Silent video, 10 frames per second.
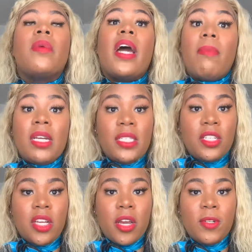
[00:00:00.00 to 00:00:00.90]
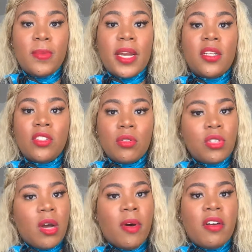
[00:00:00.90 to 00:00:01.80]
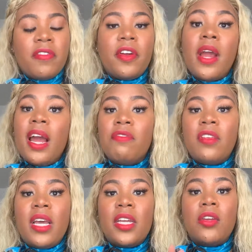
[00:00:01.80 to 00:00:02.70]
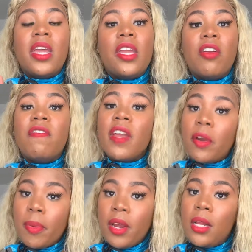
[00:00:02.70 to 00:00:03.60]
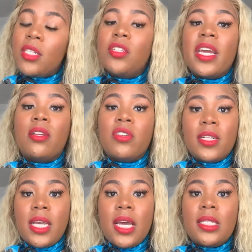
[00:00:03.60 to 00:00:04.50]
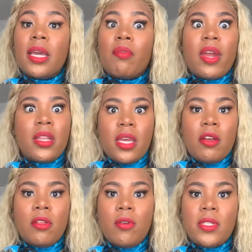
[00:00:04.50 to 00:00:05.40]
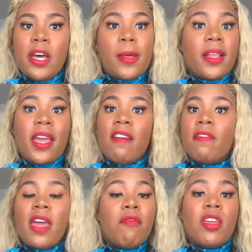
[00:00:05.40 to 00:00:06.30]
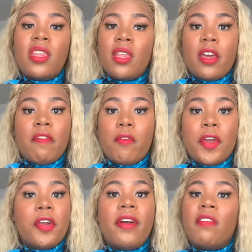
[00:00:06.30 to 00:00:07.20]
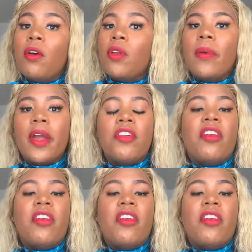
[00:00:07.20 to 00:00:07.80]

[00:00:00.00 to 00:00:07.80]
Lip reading: Got my CJO, which is my conditional job offer. After that, you get your fingerprints and you take a drug test like right there in the hotel. Like they have everything there for you. You don't have to go anywhere.